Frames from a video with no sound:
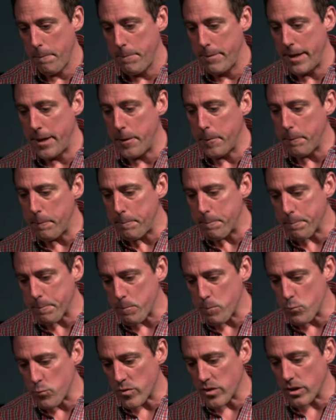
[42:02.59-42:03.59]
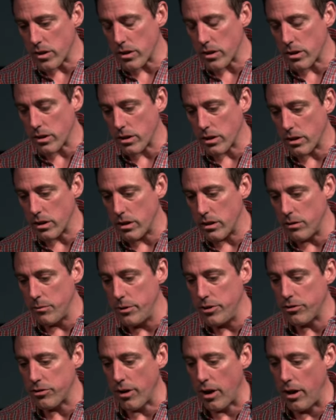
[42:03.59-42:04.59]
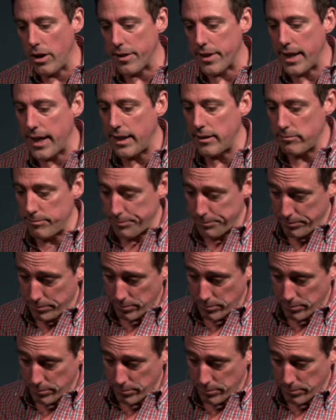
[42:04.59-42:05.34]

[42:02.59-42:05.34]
Now, we saw that